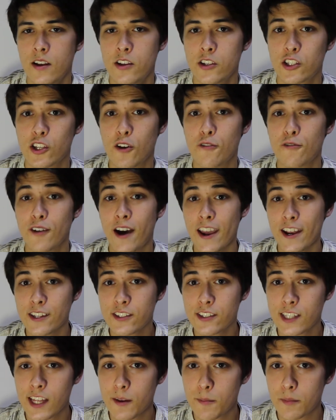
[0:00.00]
So vital
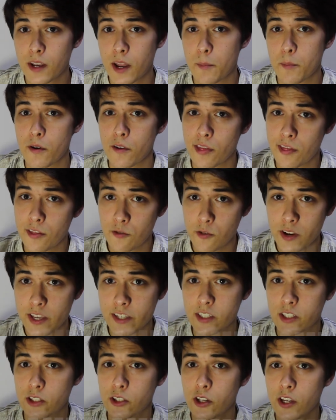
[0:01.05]
step number 3
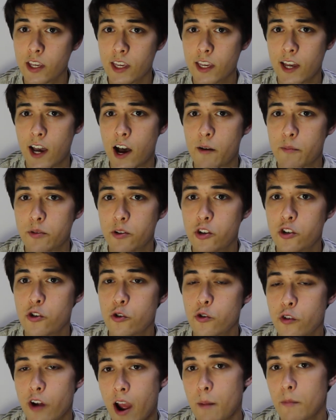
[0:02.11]
is looking up new
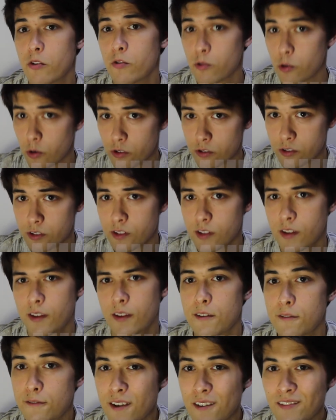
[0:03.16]
grammar rules.
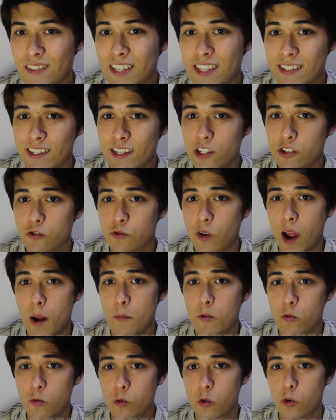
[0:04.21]
The 56
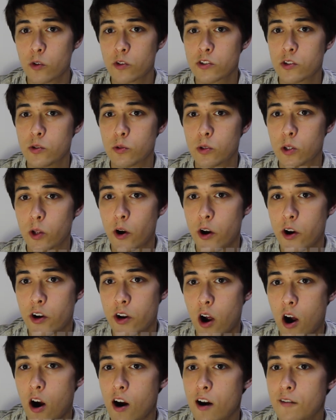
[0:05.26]
grammar rules you
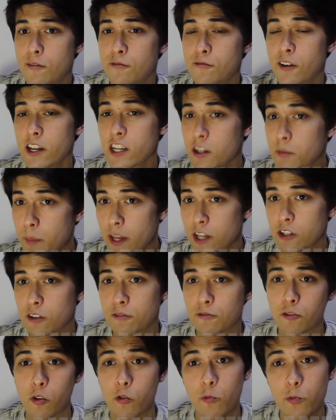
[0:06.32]
learned are fundamental
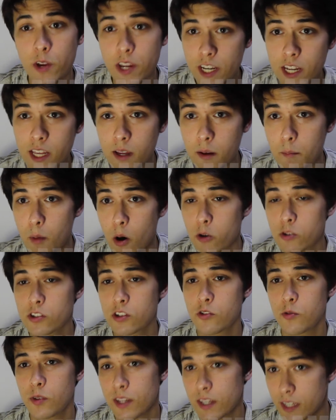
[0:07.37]
for reading most
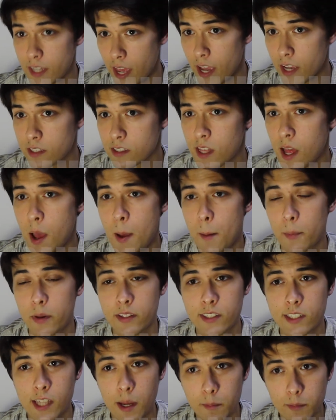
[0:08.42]
Korean texts,
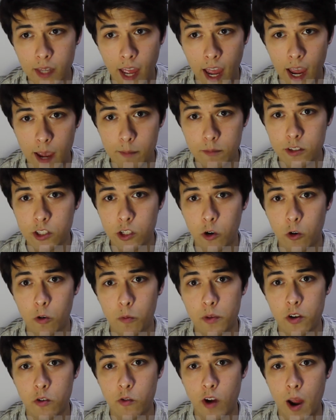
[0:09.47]
but sometimes there will
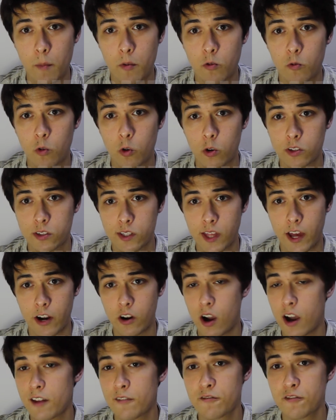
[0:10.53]
be grammar rules that
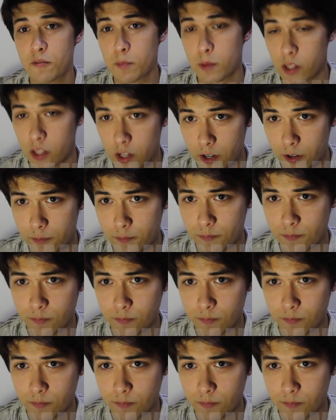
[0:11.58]
are unfamiliar.